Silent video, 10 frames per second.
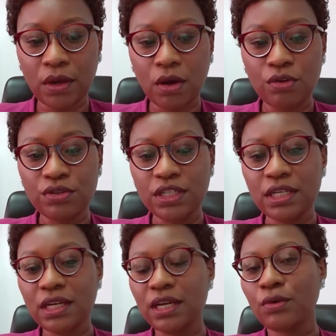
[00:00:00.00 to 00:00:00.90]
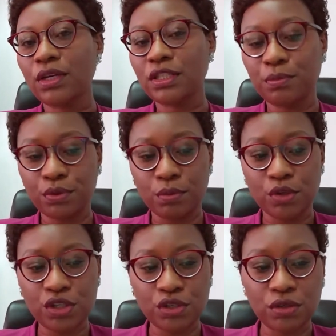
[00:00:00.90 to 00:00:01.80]
on gender equality
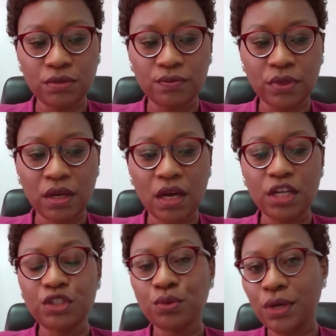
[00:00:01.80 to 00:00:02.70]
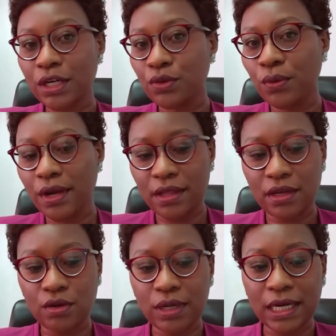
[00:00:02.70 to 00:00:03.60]
promotion and to work
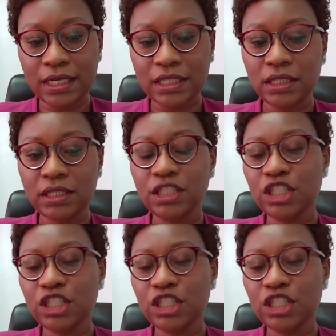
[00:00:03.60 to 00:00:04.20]
together locally,